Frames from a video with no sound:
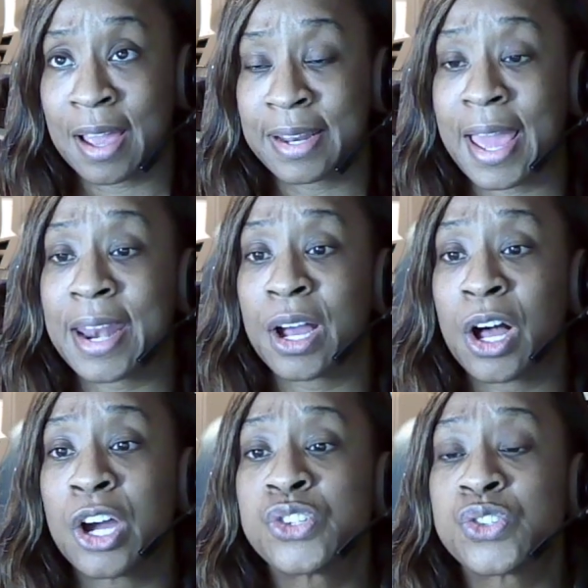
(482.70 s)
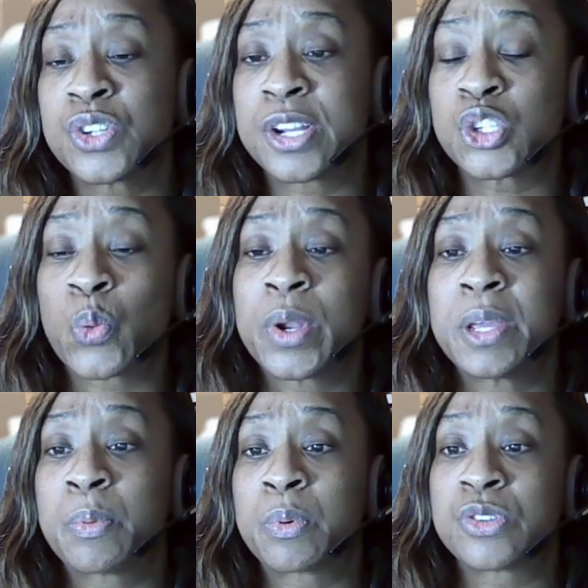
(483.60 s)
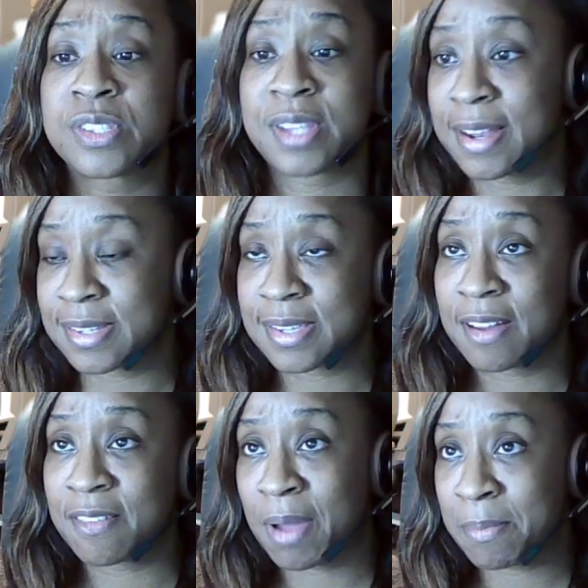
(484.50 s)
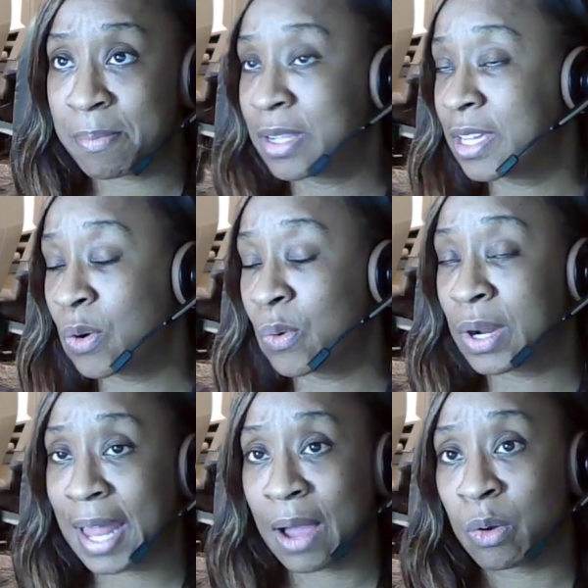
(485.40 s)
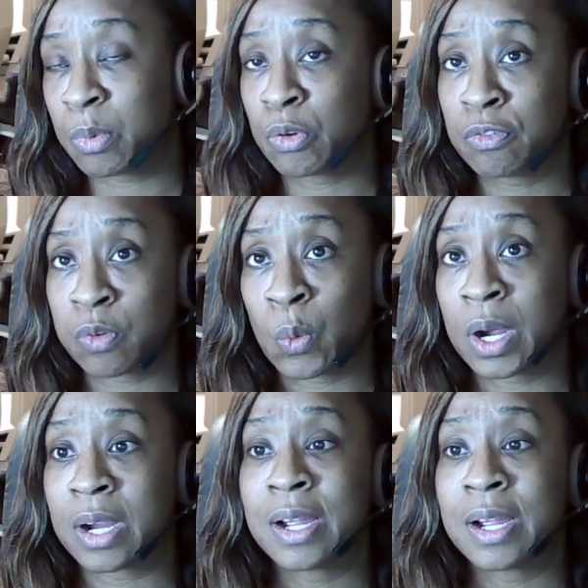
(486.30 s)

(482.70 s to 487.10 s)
at 120% of my billing or allowable for